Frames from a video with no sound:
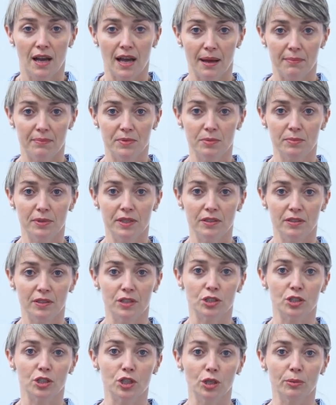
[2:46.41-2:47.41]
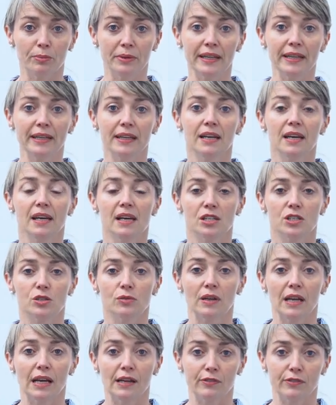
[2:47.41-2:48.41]
abdomen or your tummy
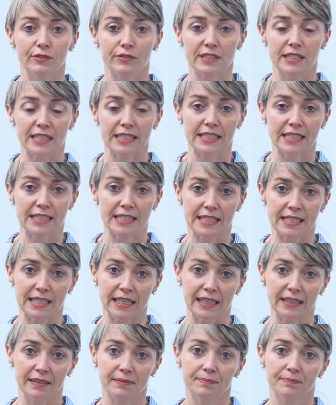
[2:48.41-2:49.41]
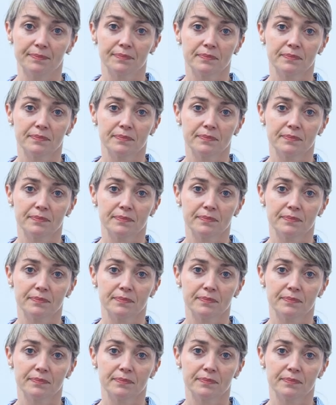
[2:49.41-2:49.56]
to allow for skin to skin.